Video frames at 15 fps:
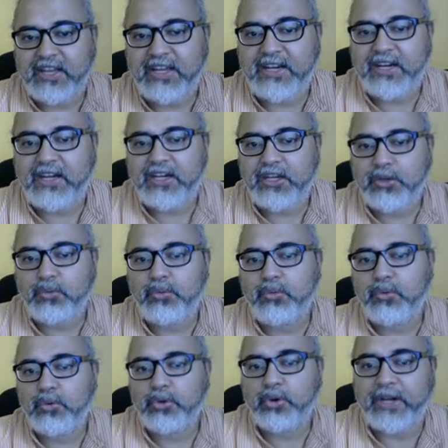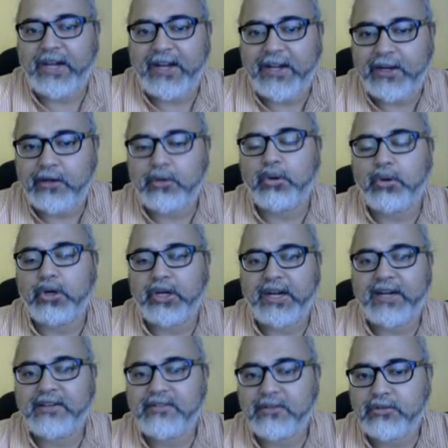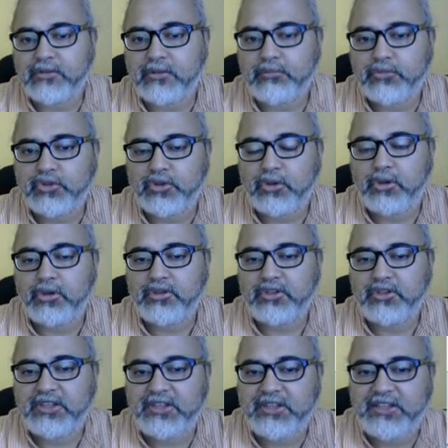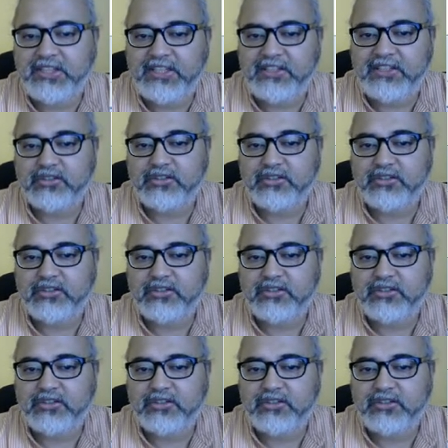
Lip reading: in a new rotated coordinate system. So, these